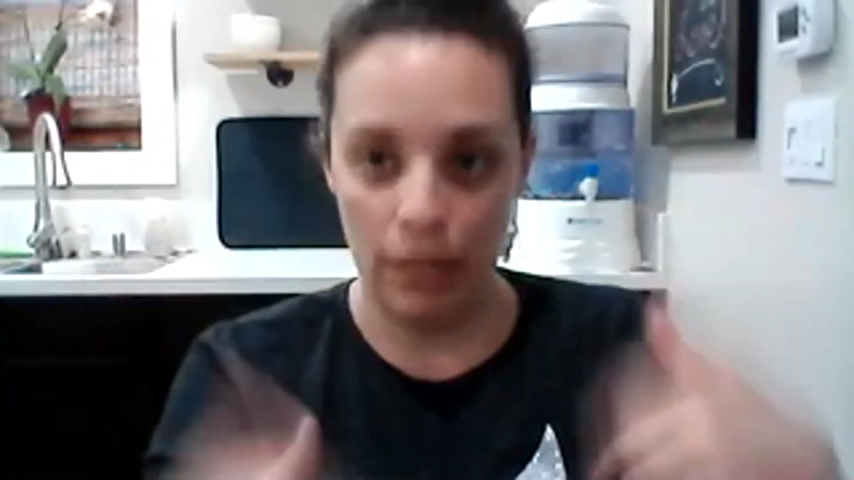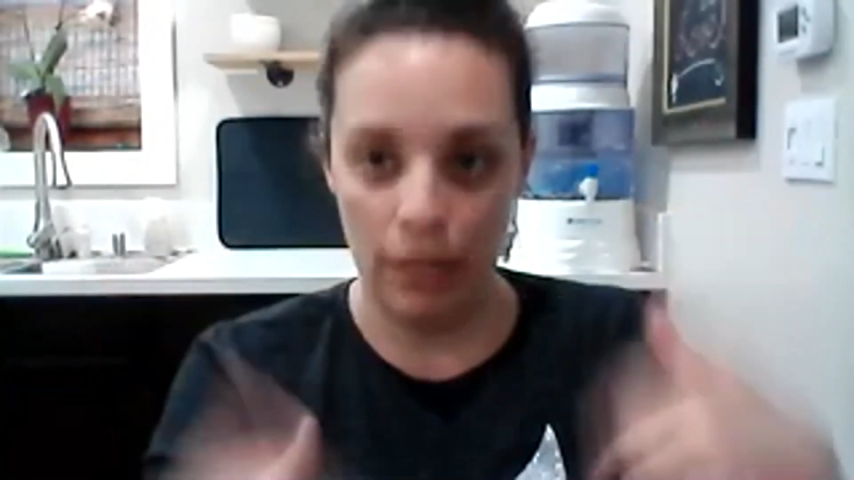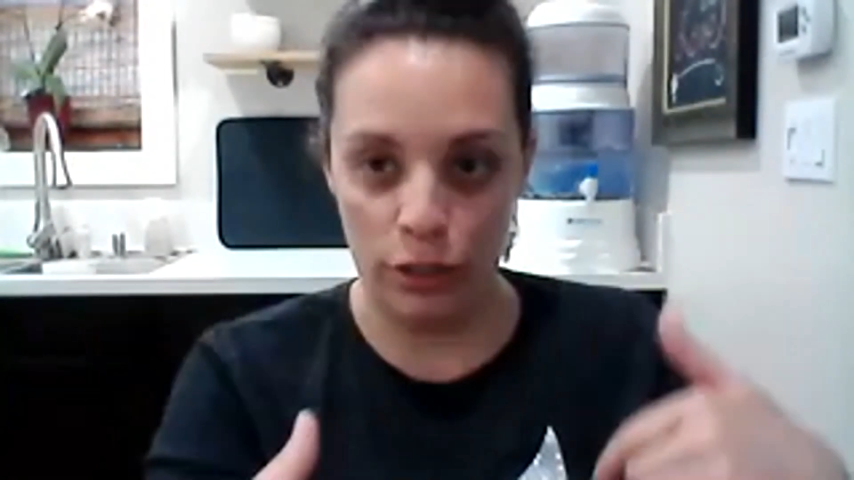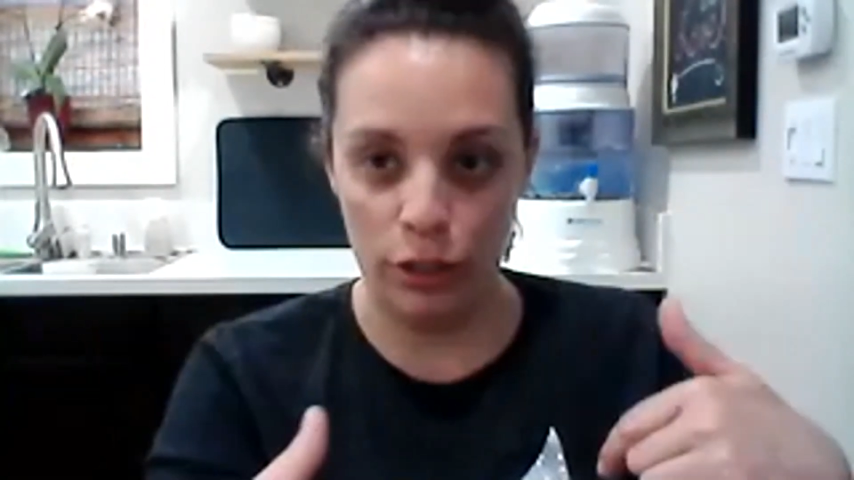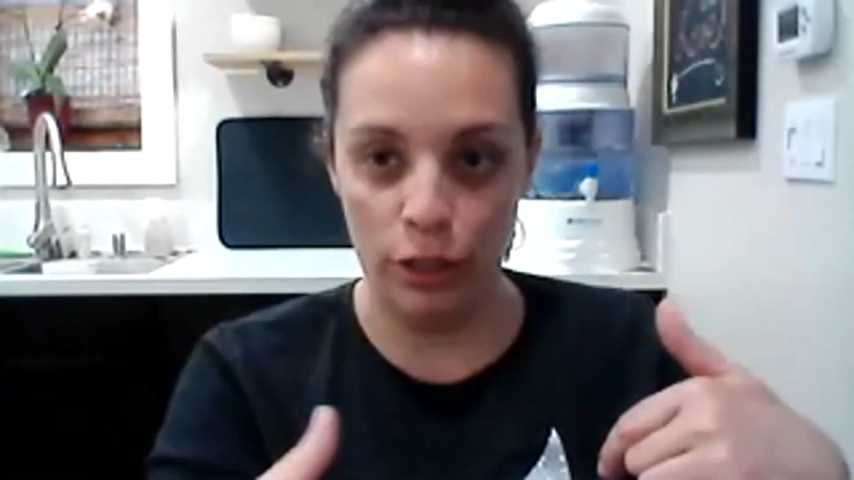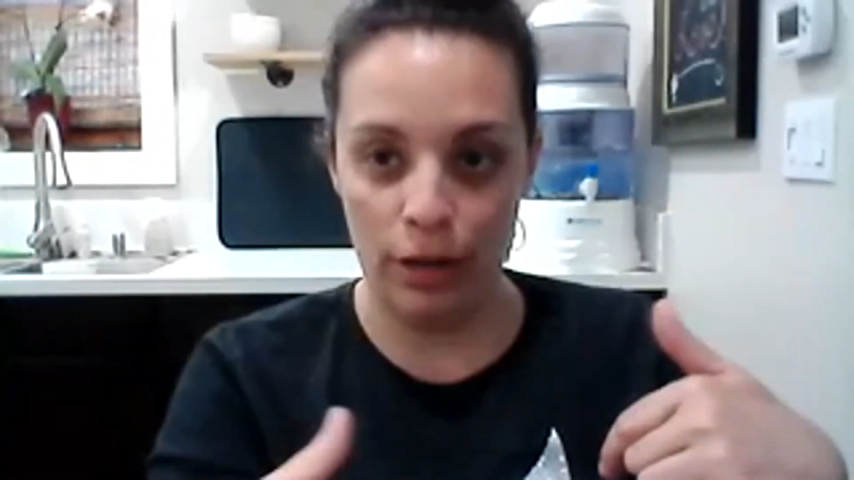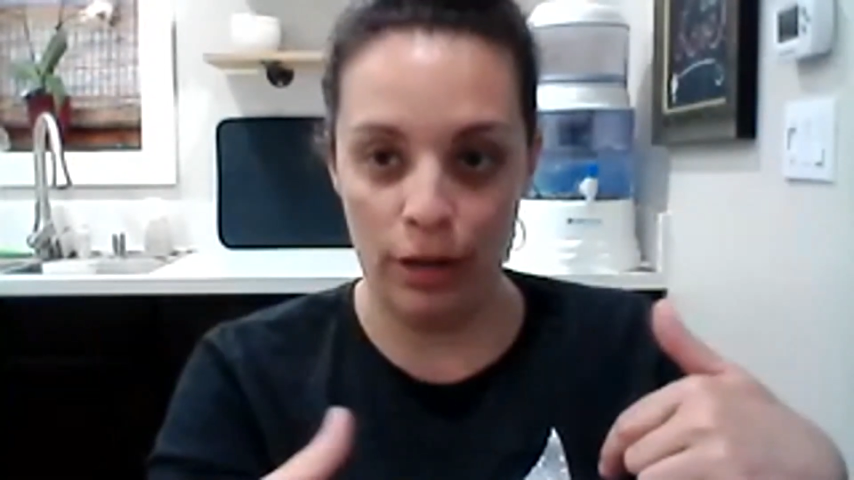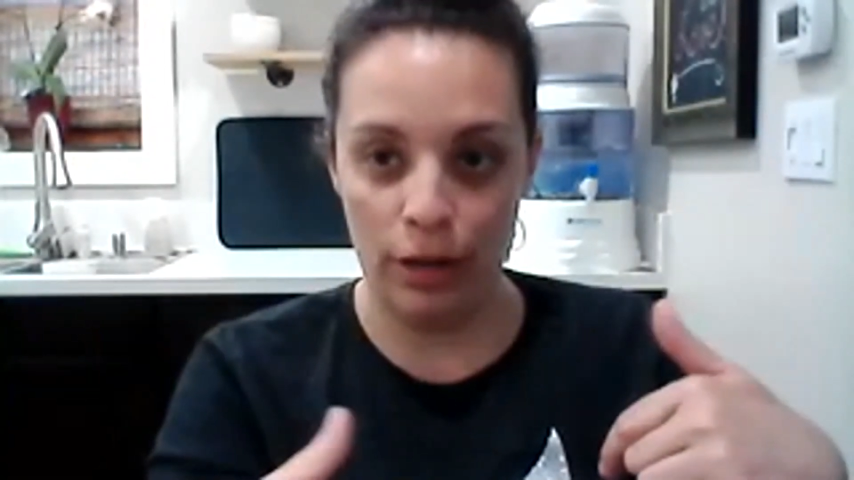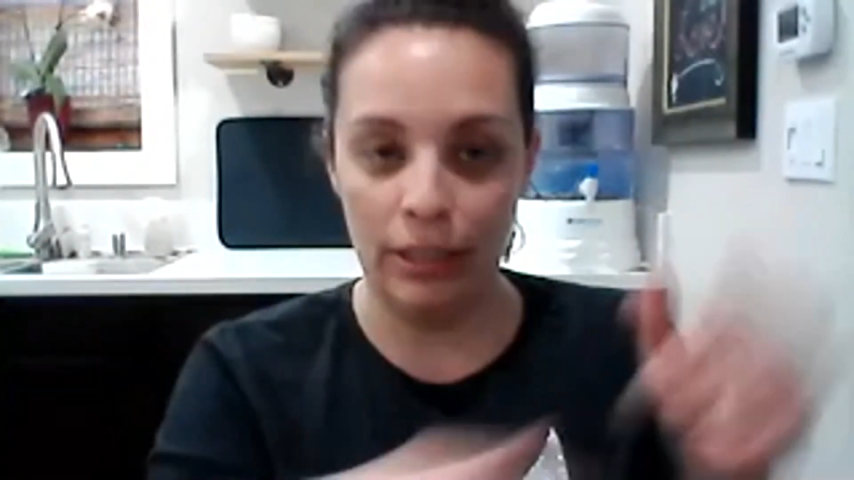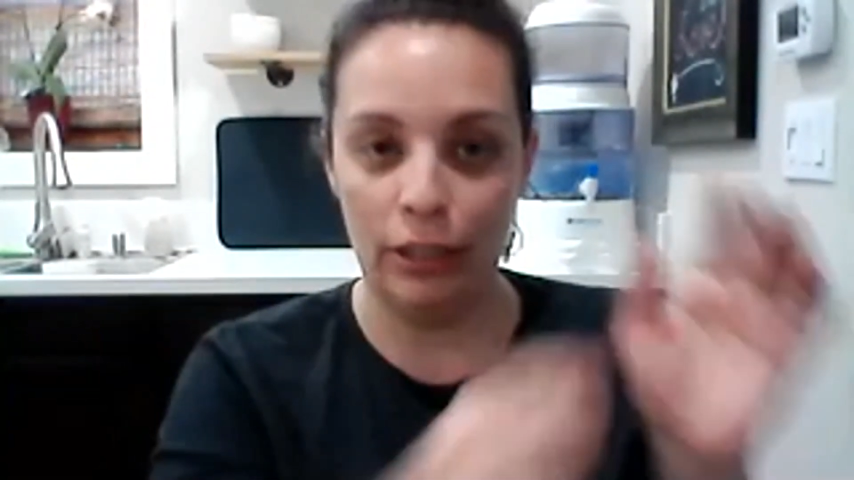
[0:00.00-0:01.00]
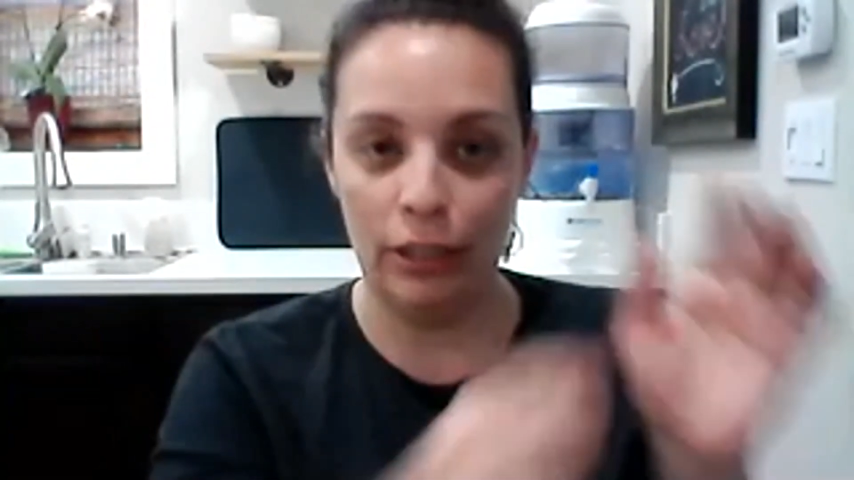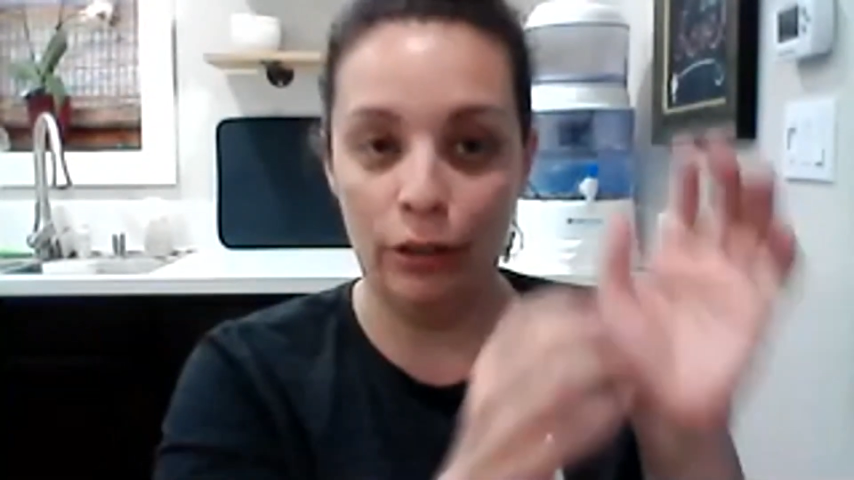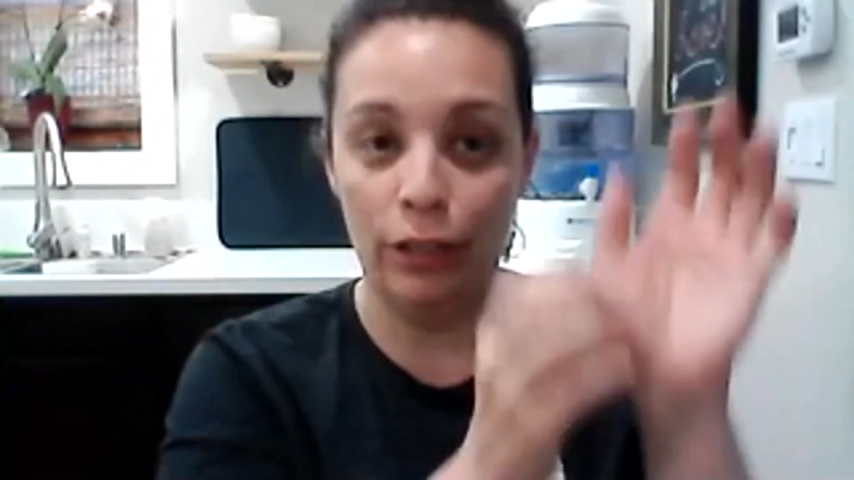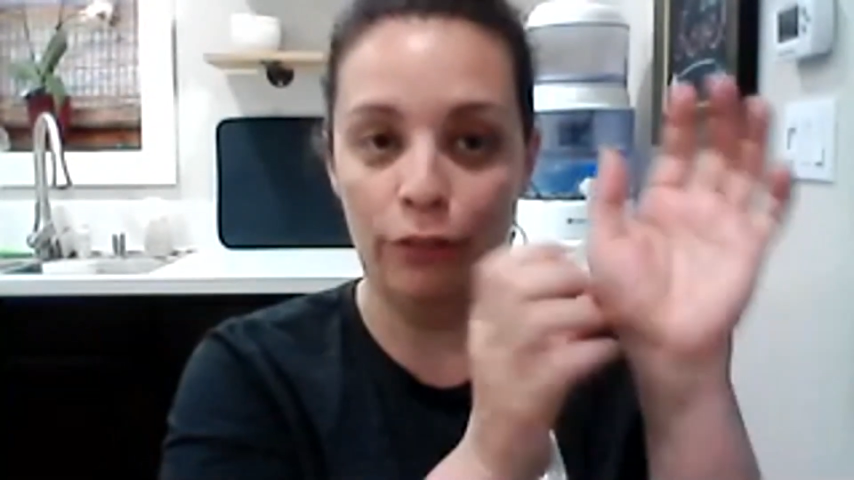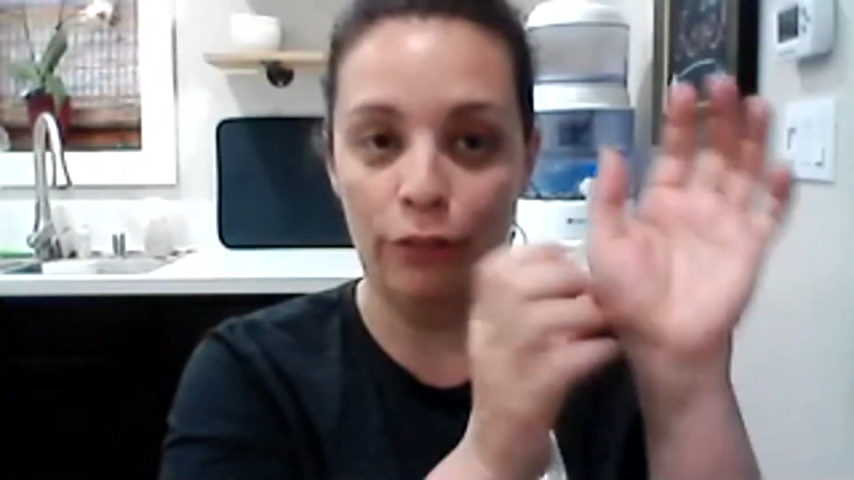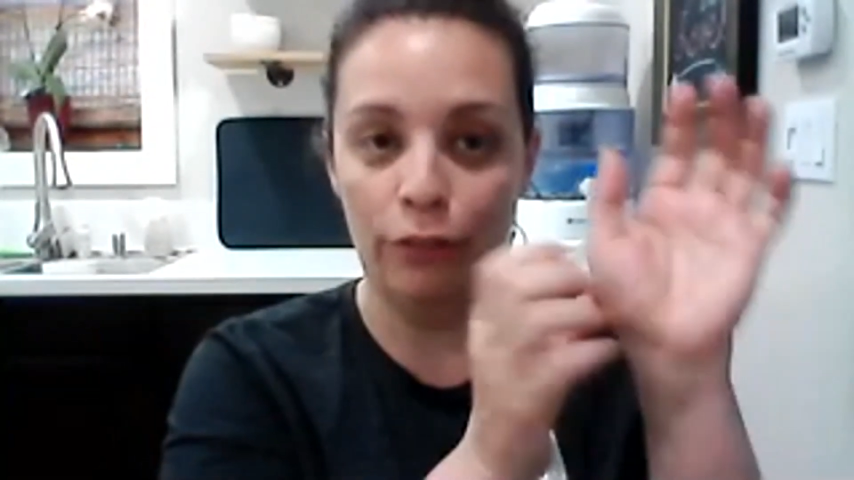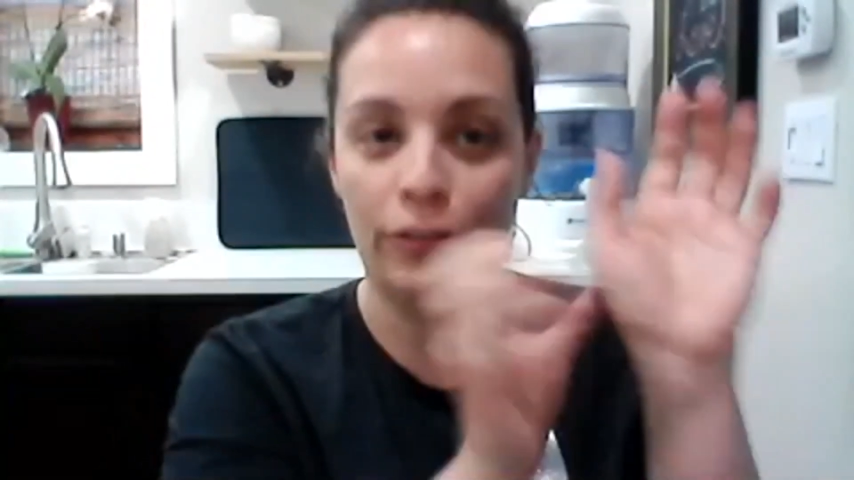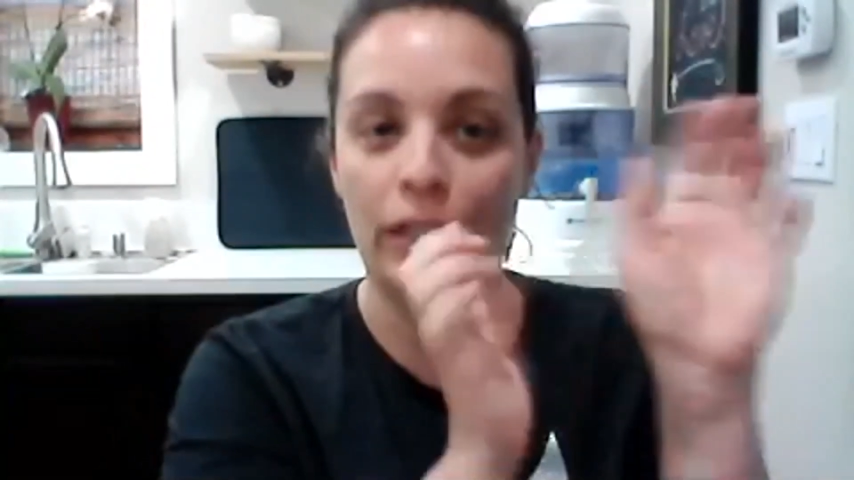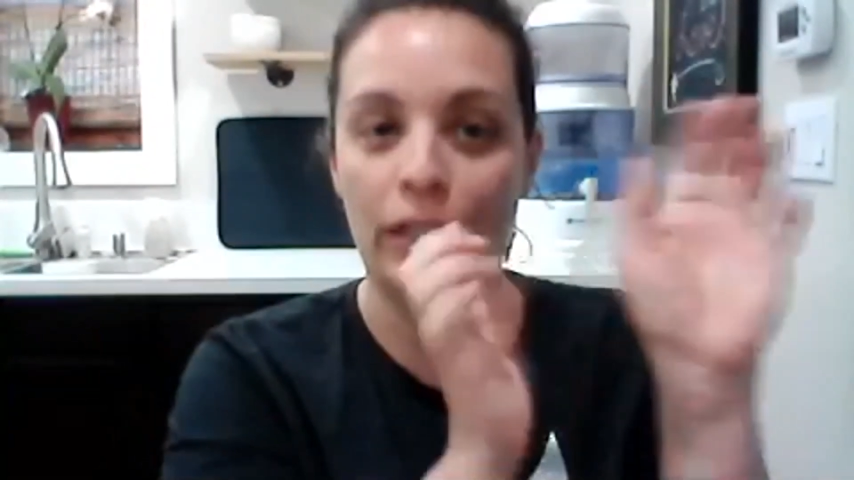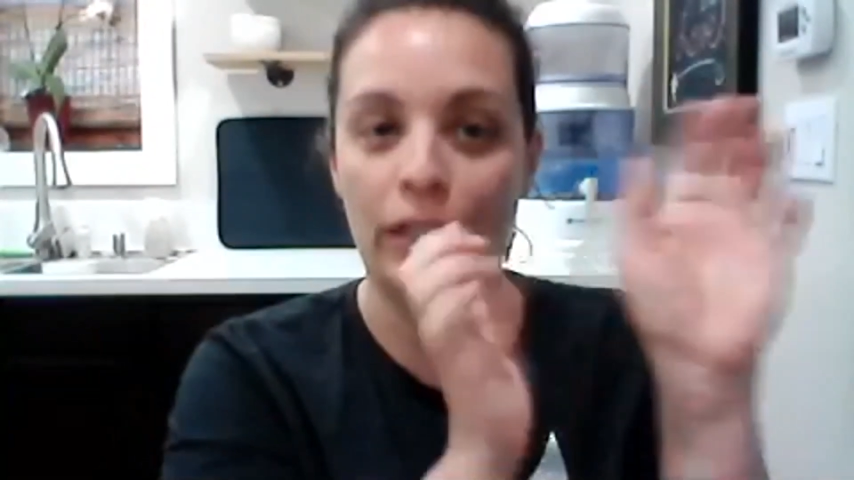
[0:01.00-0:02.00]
sure you're grounded and you're in your feet.